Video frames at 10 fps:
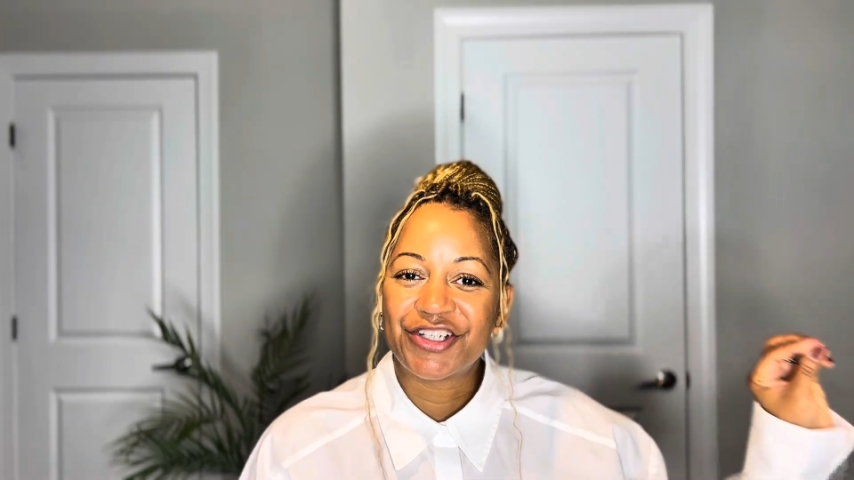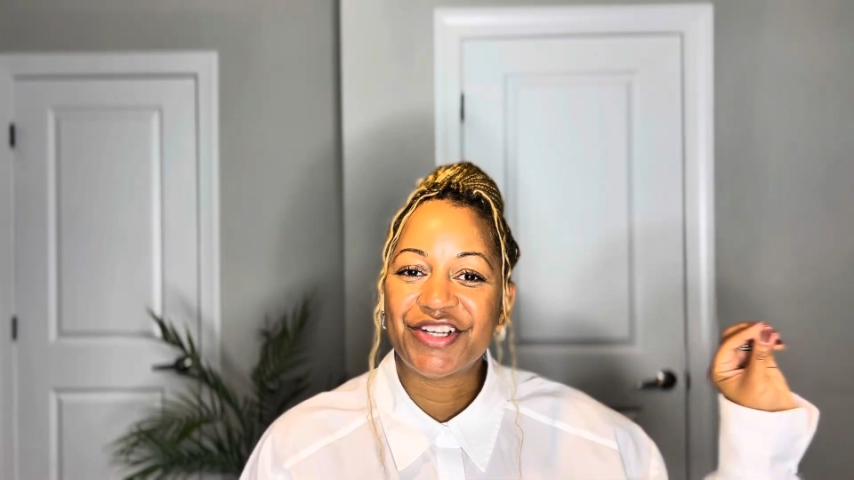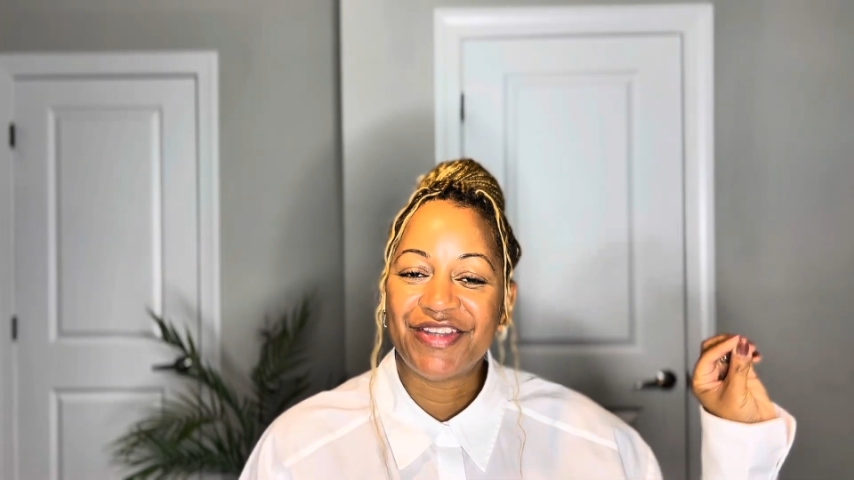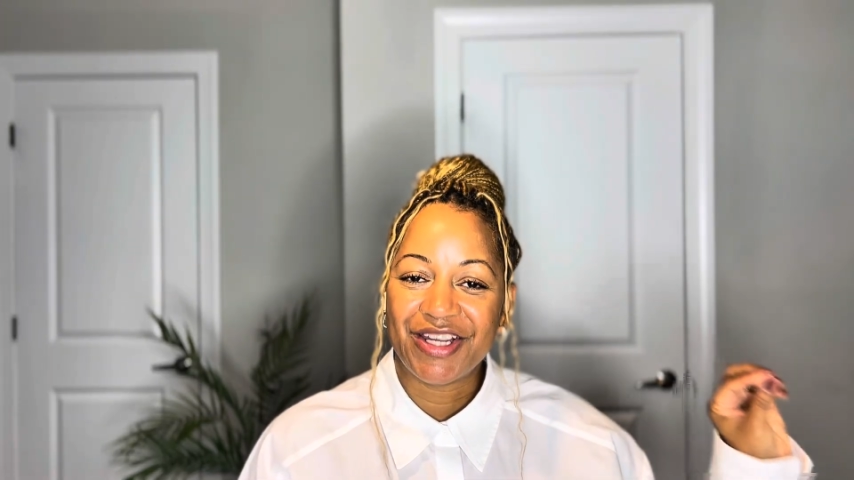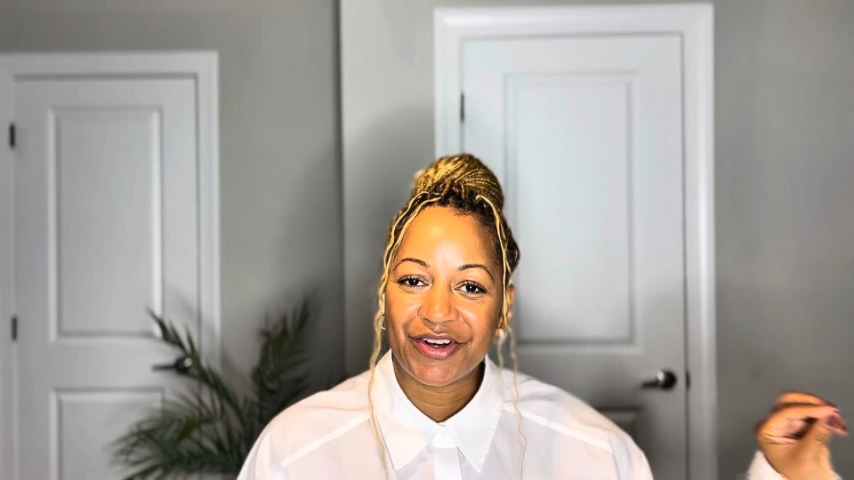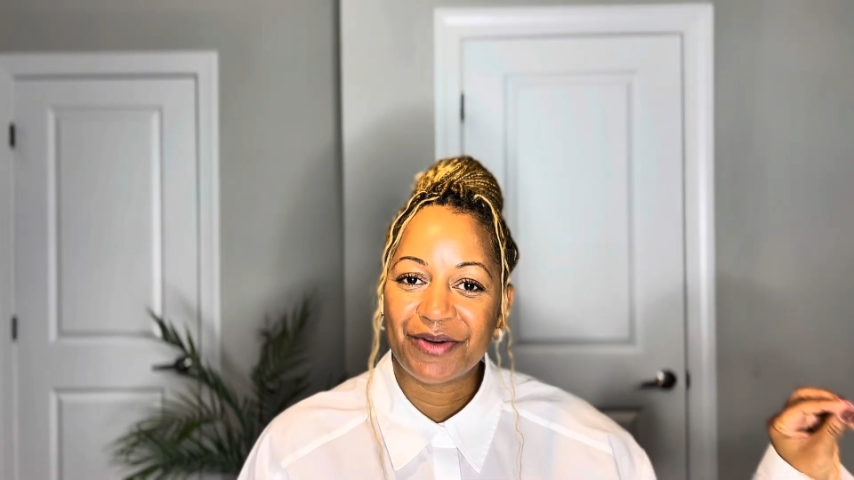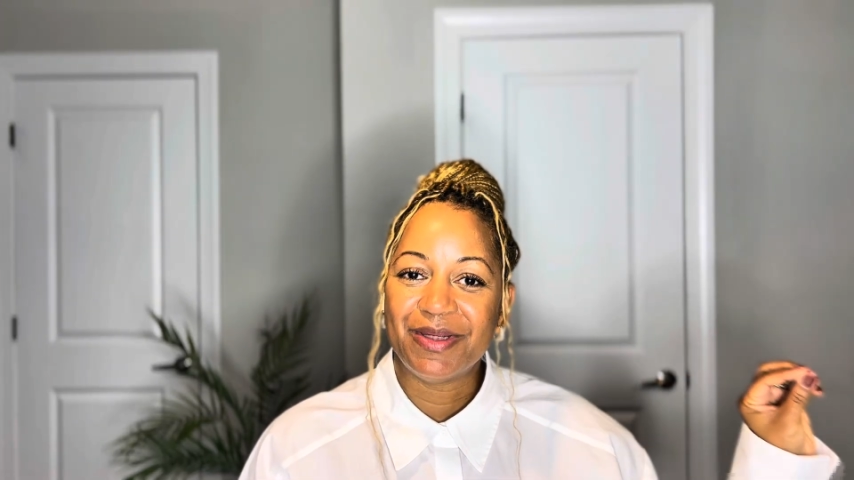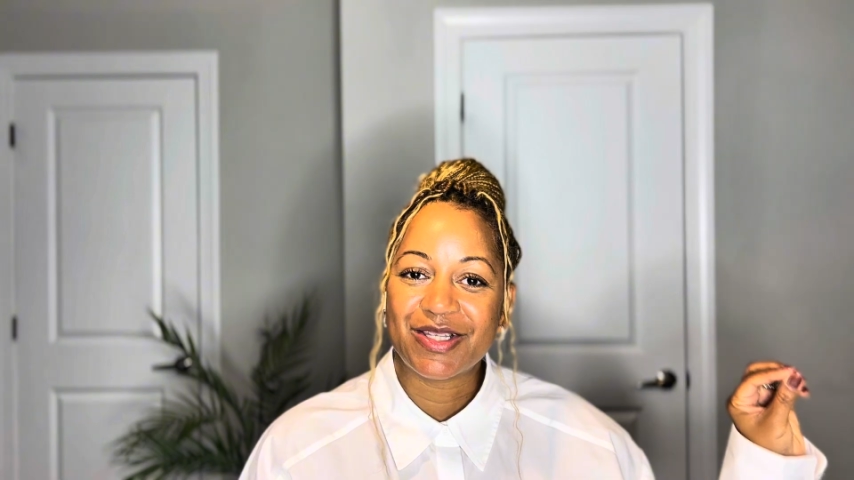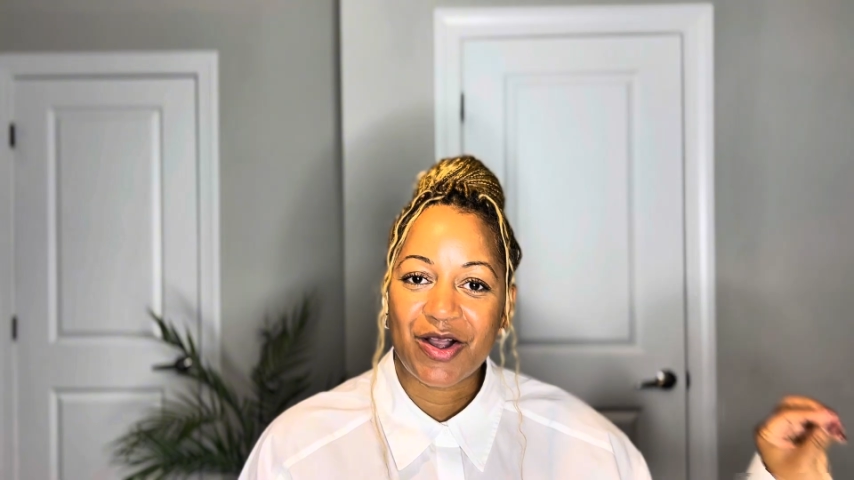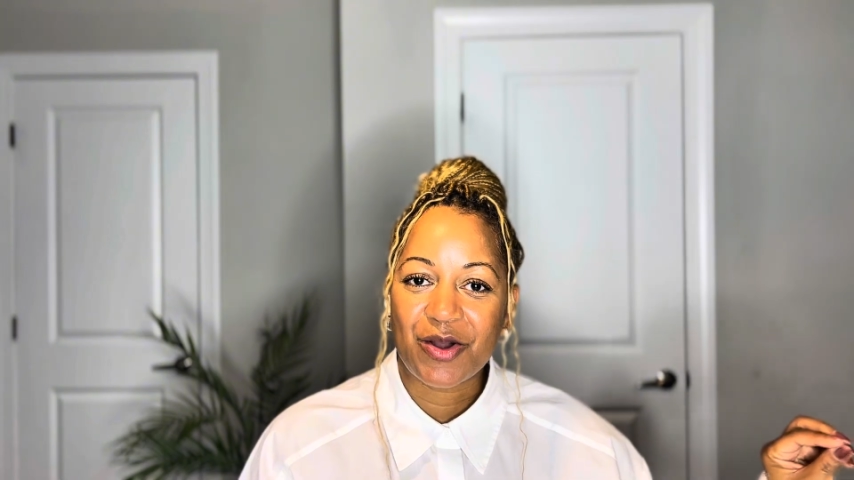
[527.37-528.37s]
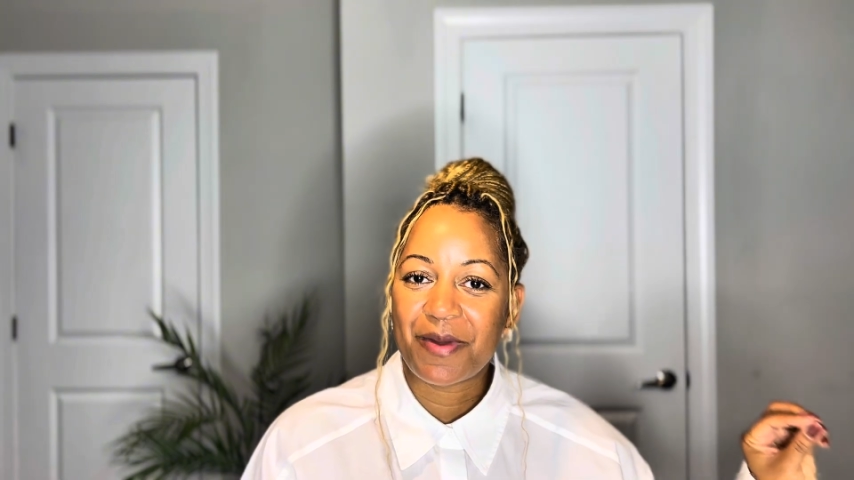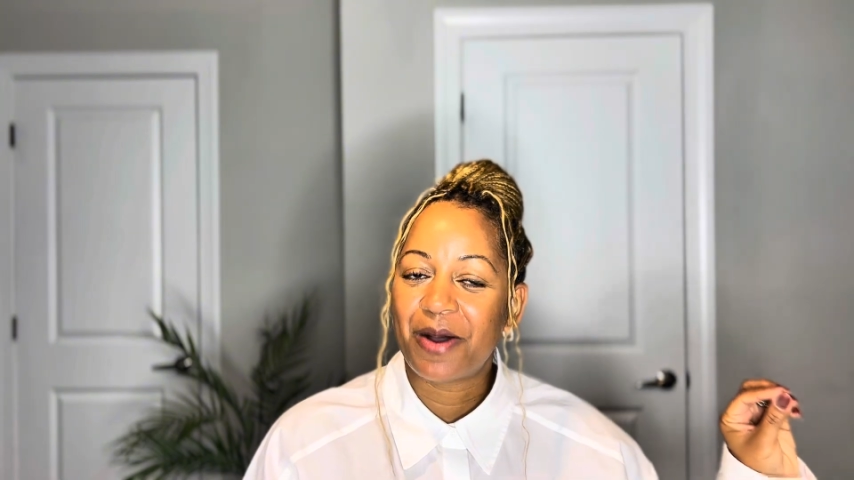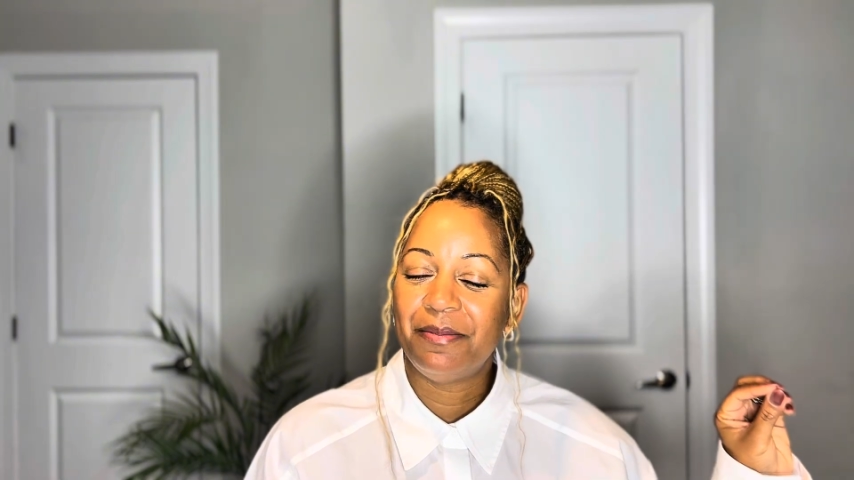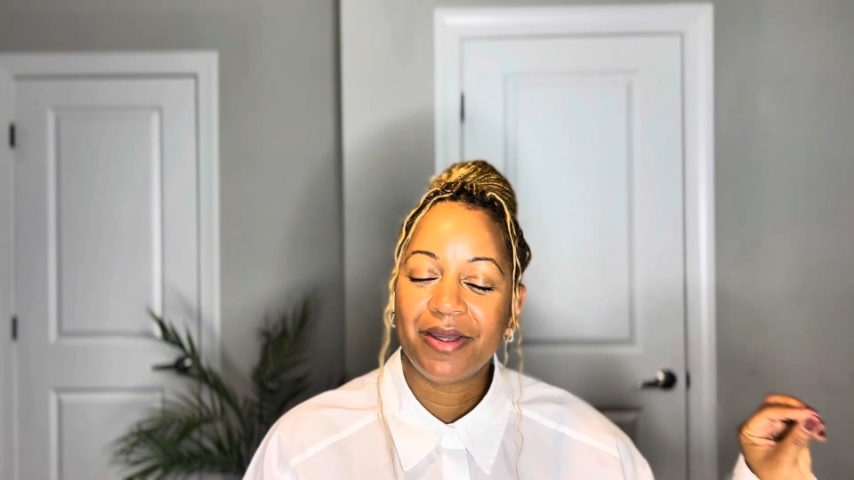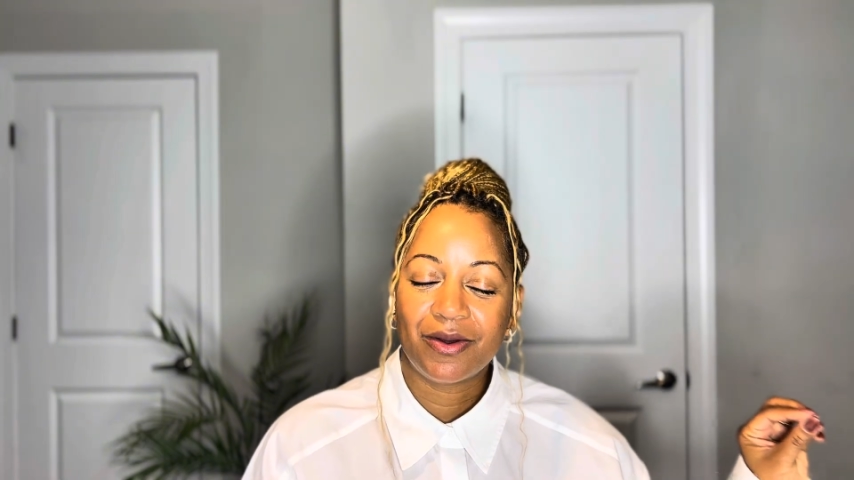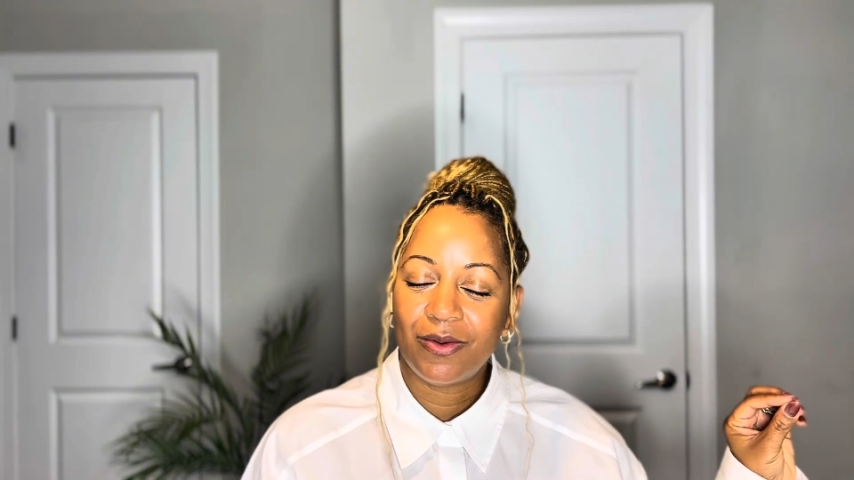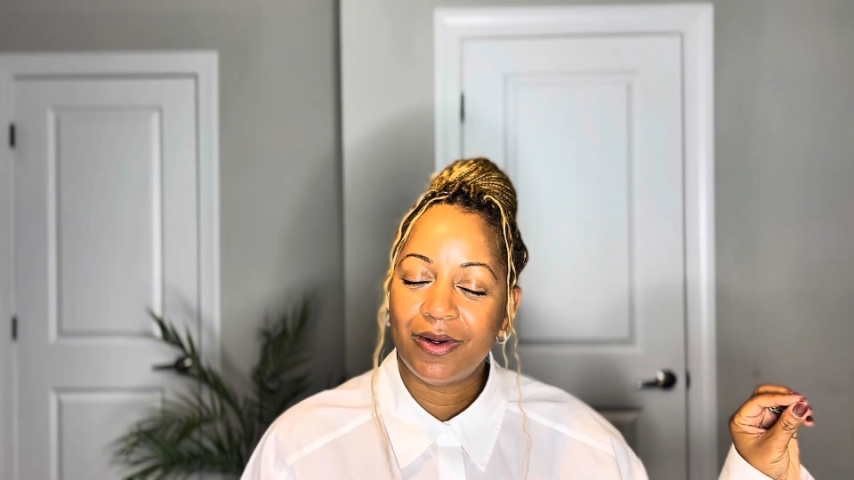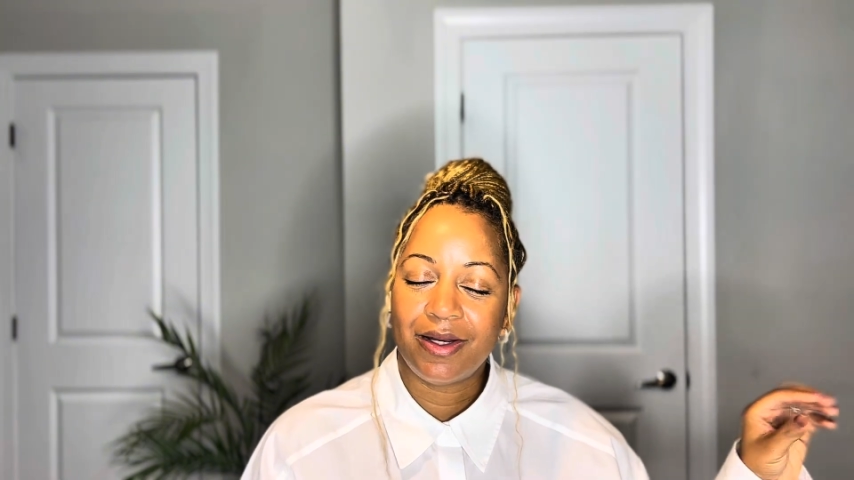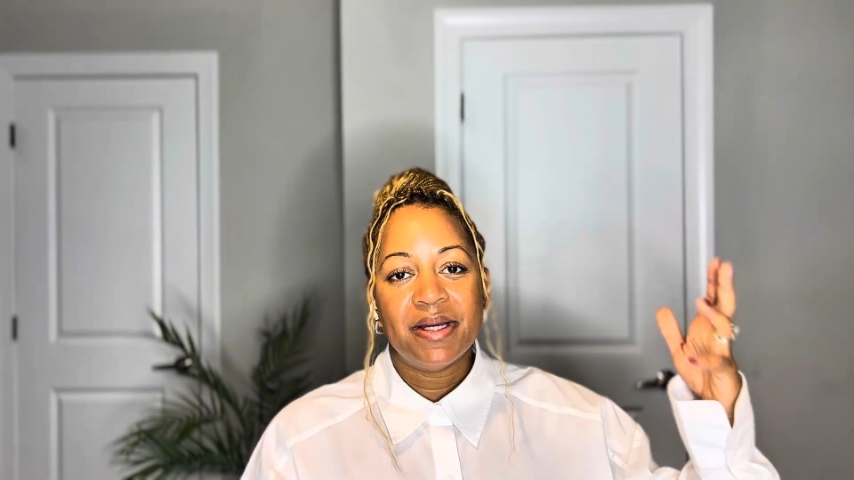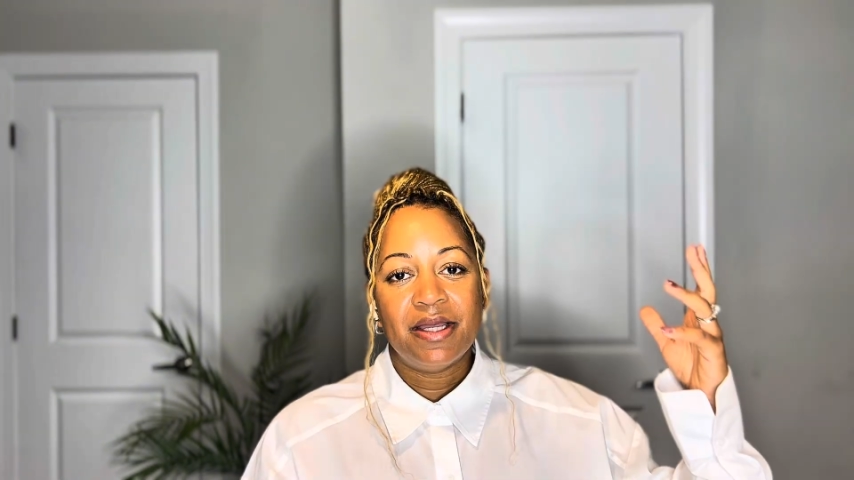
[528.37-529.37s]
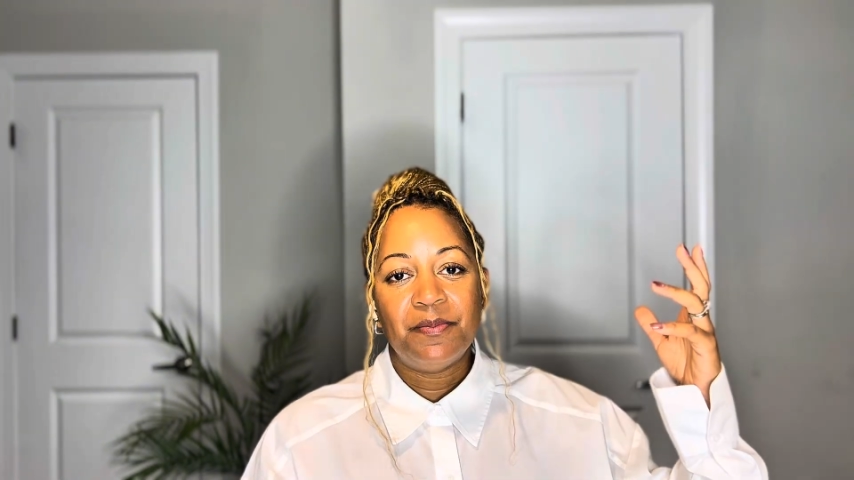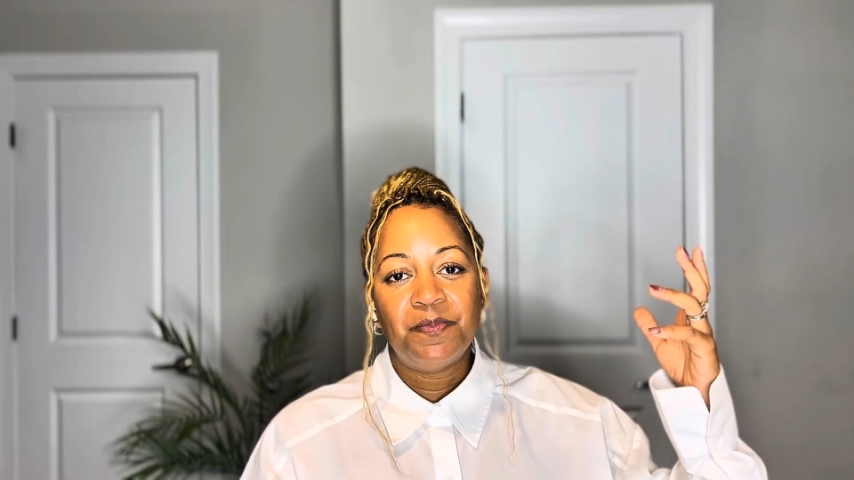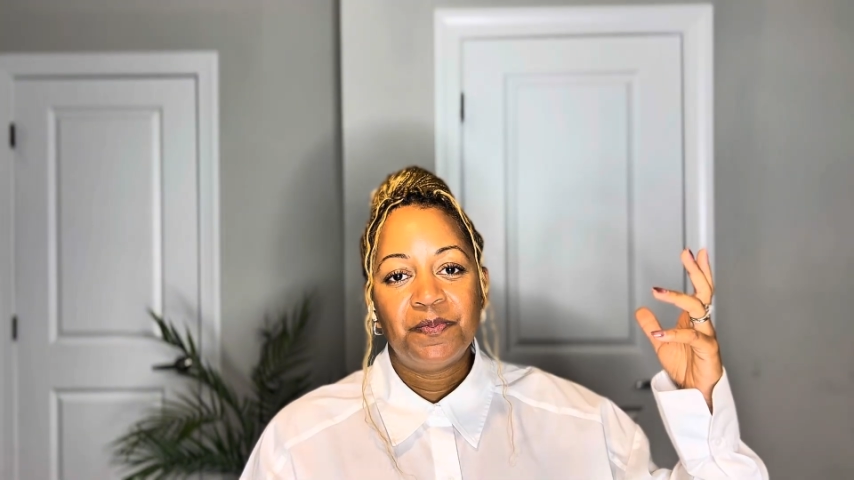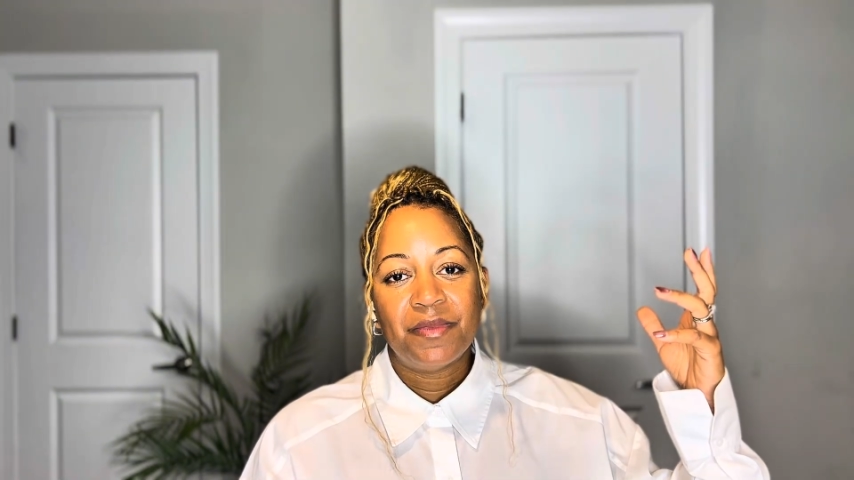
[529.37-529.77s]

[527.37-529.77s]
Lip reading: of hearing me talk about Bitcoin, but